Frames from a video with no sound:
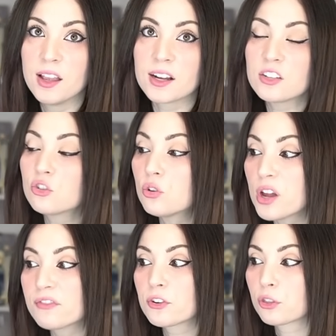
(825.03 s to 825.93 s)
Got sold
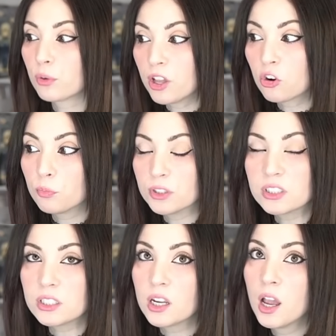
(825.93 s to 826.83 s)
off for 300
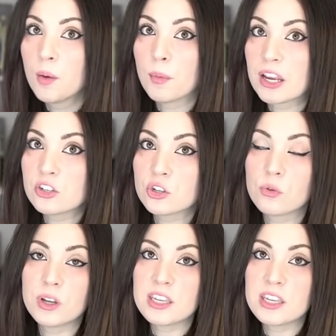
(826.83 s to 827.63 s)
million. Mind you,